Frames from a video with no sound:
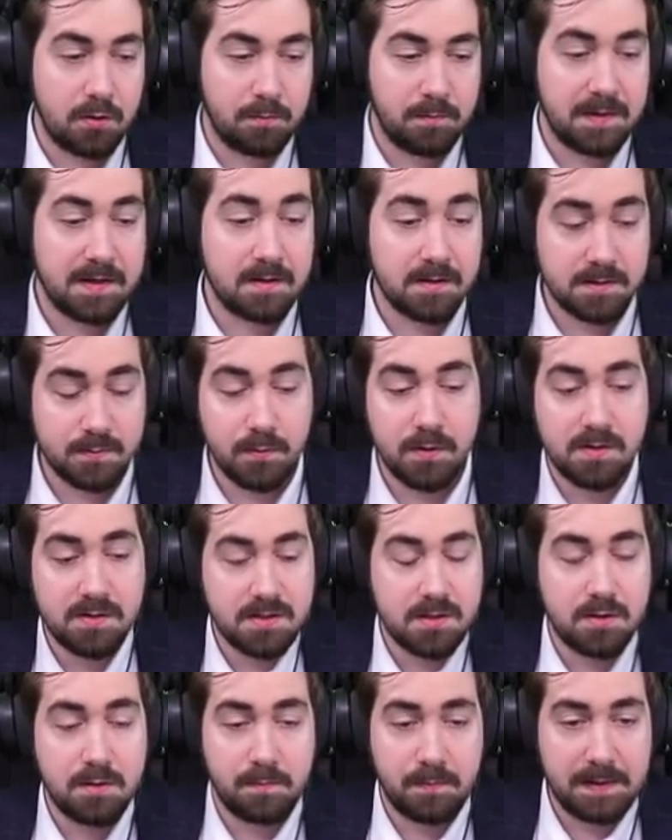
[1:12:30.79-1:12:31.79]
Because most
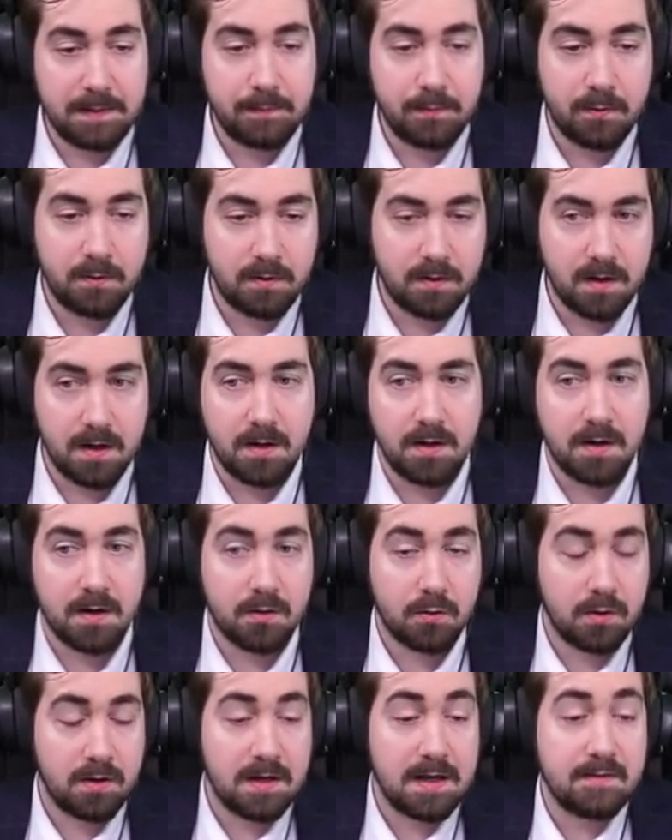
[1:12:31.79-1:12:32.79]
of the people are not
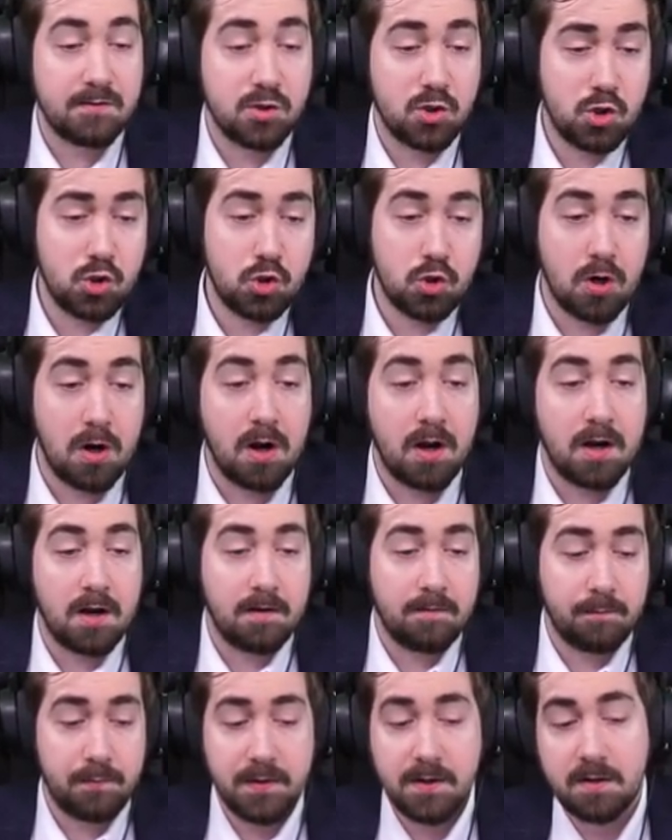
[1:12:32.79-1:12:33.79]
going to have a strong
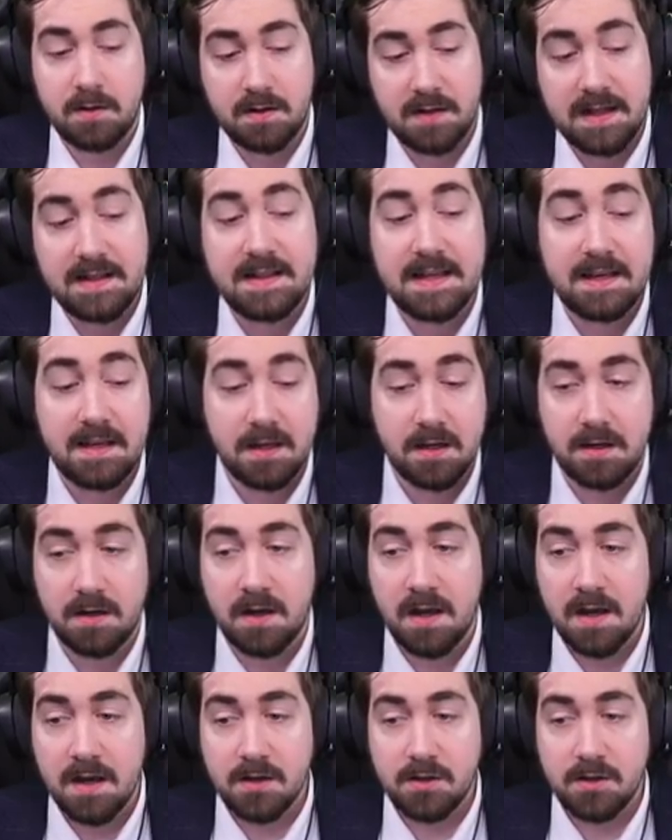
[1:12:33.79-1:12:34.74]
enough build that they can